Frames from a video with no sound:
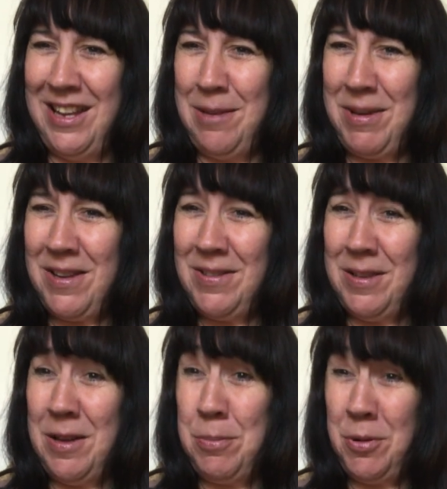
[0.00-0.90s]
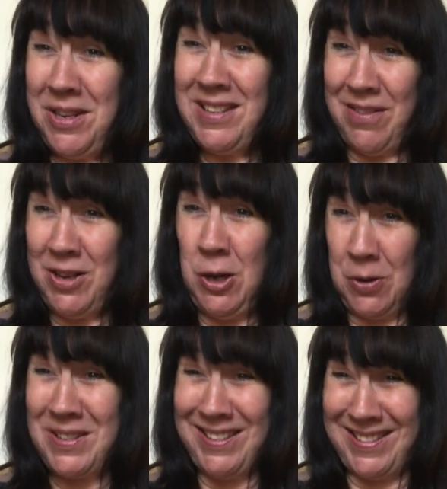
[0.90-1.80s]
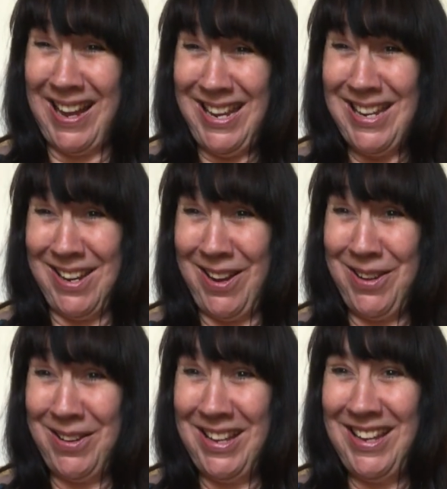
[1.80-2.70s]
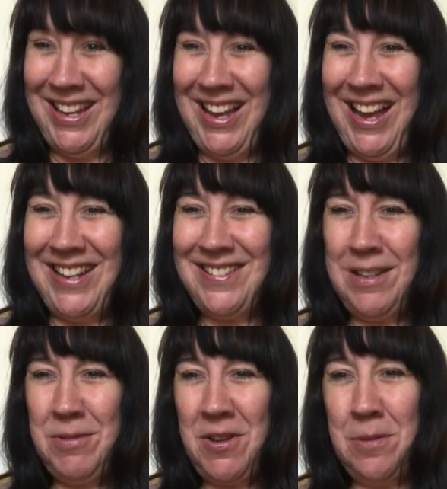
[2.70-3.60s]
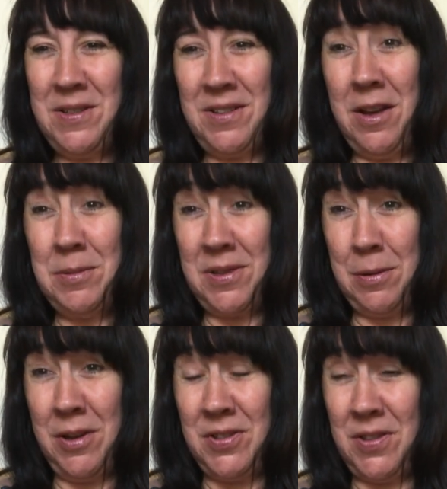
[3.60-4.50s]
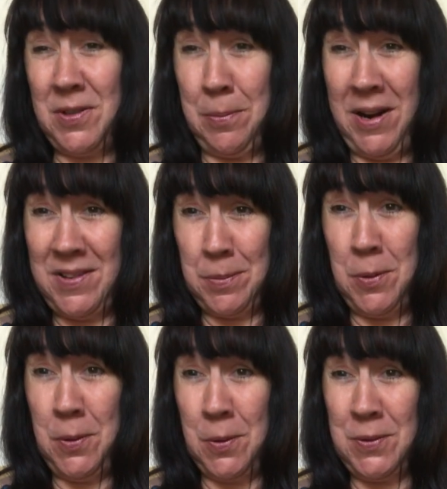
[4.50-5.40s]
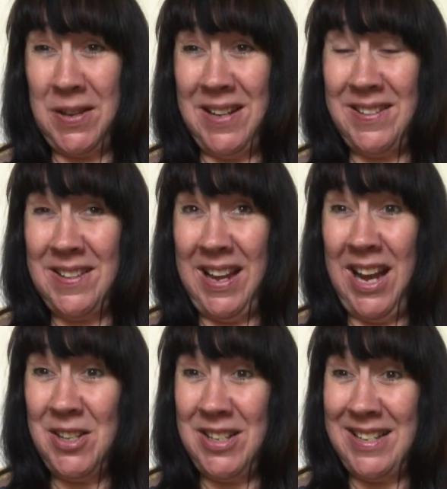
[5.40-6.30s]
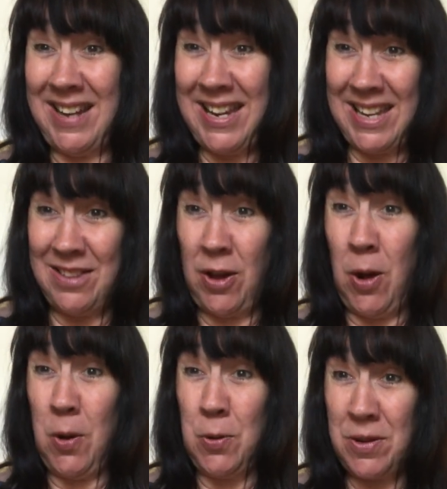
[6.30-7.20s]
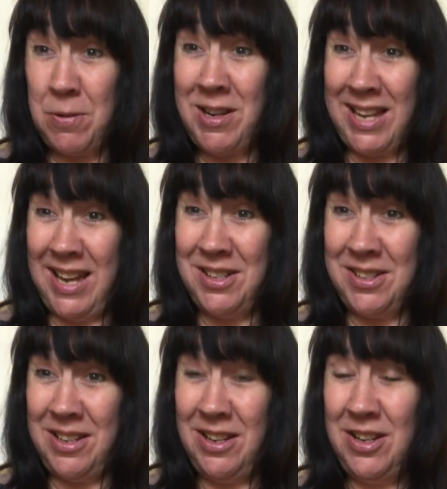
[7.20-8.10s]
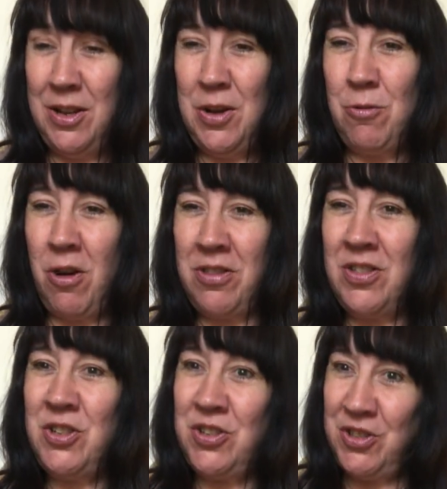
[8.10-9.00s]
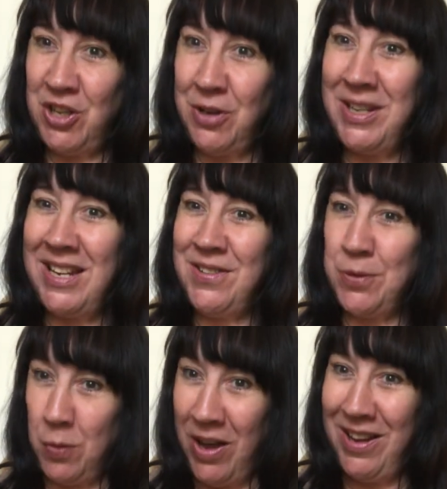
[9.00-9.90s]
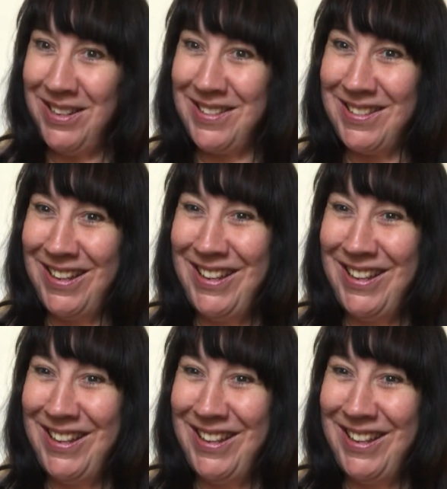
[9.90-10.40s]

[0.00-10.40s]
because bodies have a lot to say, you know. And sometimes it's up to us just to press pause and to actually take in the whole communication rather than just tuning into words.